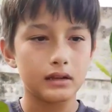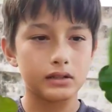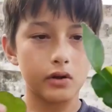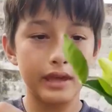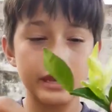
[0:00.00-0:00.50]

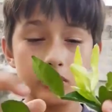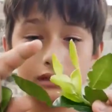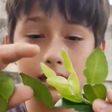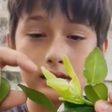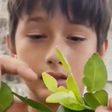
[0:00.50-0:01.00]
So they
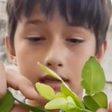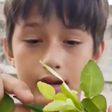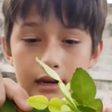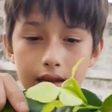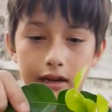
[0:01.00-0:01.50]
use this
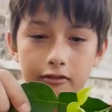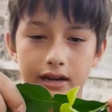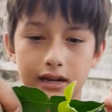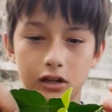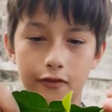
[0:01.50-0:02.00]
in the
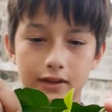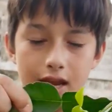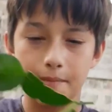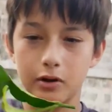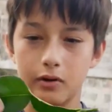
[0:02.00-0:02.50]
ingredients of the
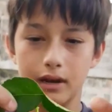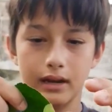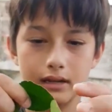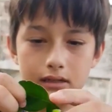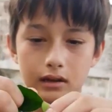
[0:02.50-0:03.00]
shampoo.
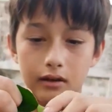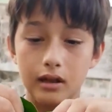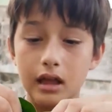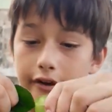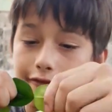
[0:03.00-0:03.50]
It is
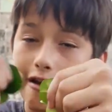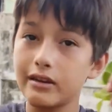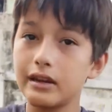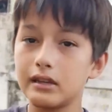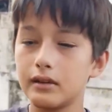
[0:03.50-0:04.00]

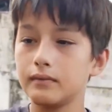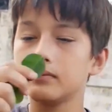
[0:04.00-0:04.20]
very.